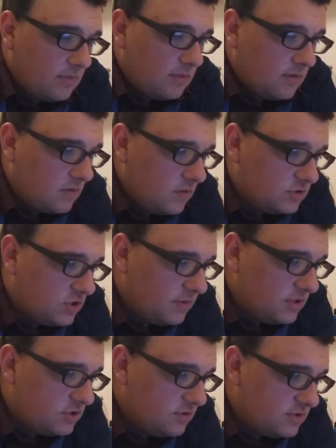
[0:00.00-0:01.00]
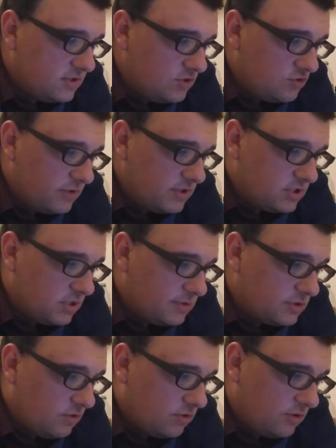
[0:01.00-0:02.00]
With so many students unusually in summer
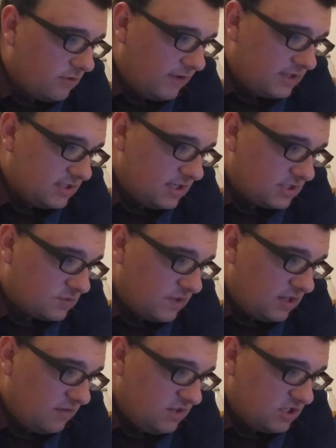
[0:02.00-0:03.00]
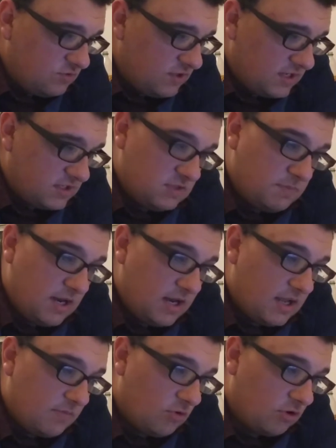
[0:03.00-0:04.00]
school who advance the next grade level, this district is spending
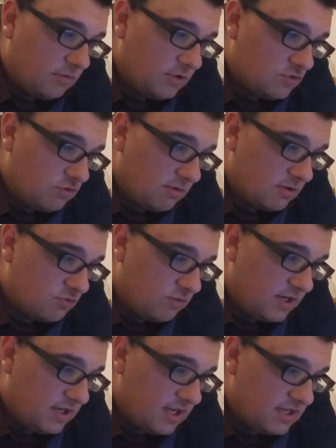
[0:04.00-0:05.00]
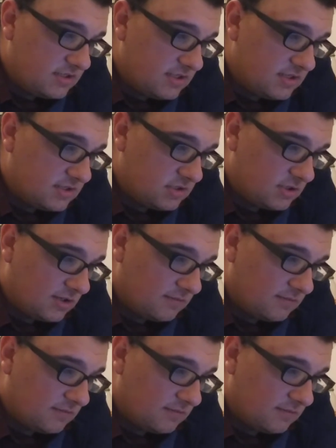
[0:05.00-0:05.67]
that program in 12 to 20 days this year.